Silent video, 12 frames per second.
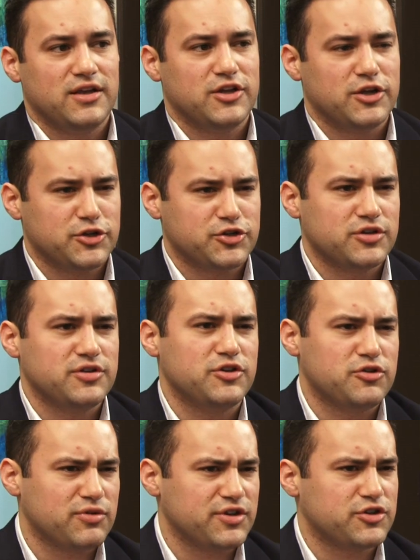you know,
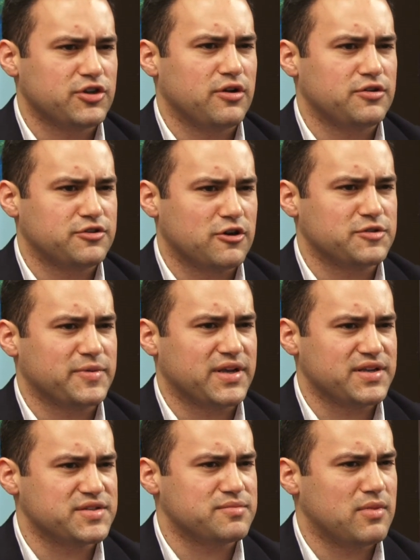you really should go to church,
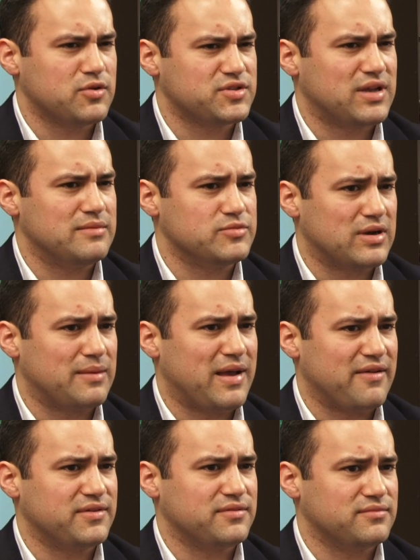because most times when I'm
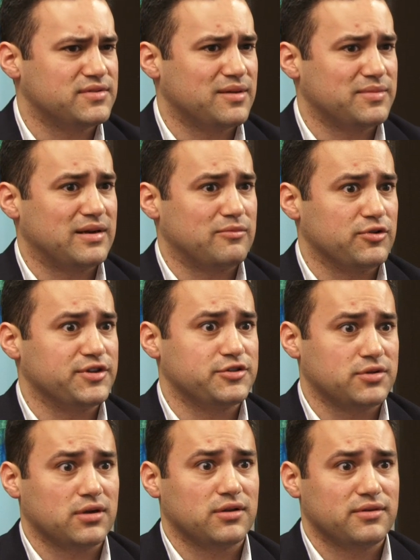having something I'm really
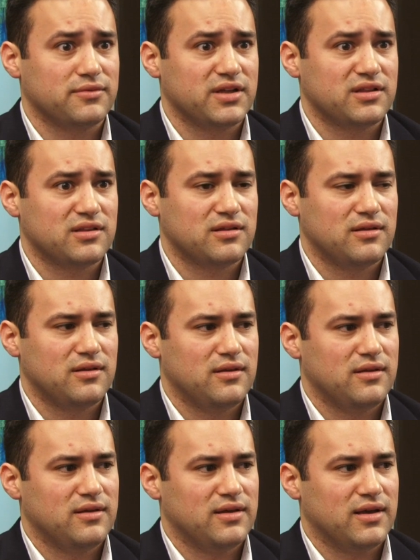struggling with,
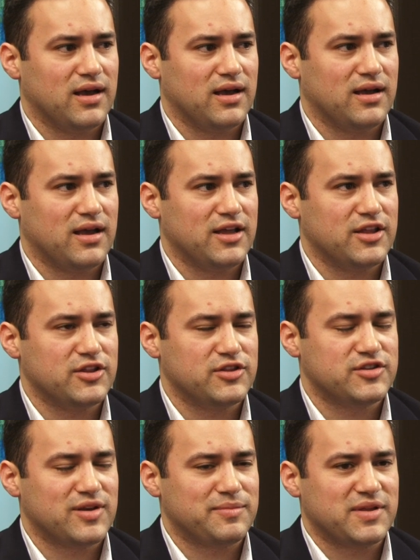
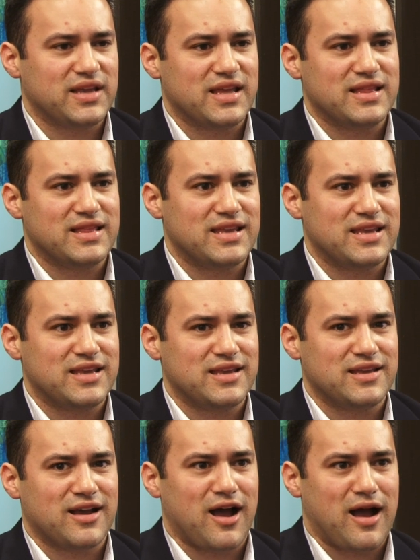something in
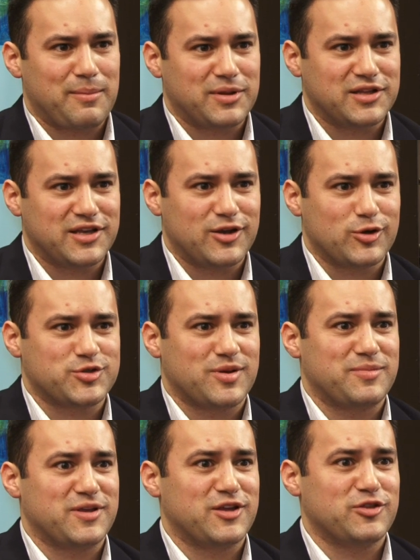the homily or
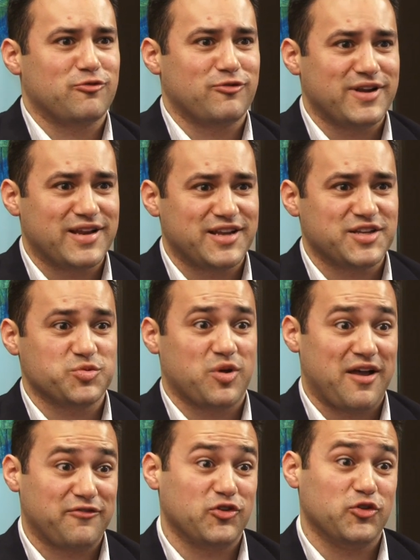something in the readings will
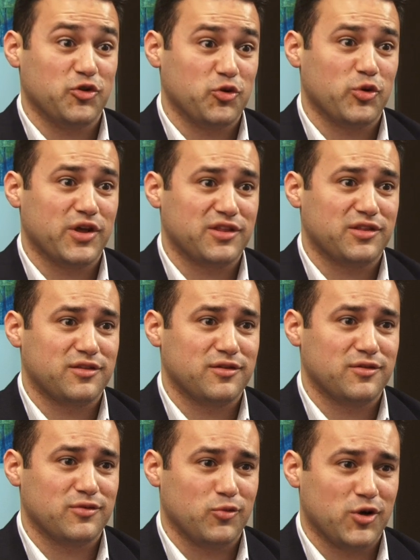have to do with
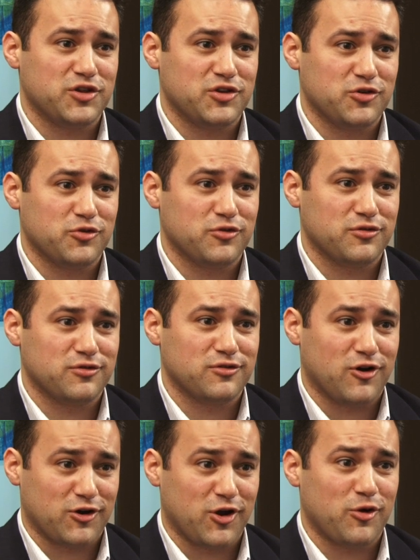what you
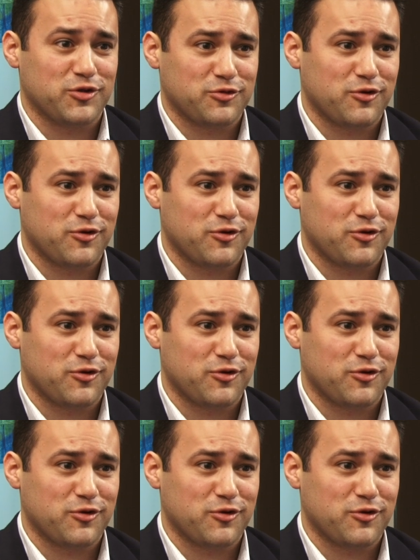are going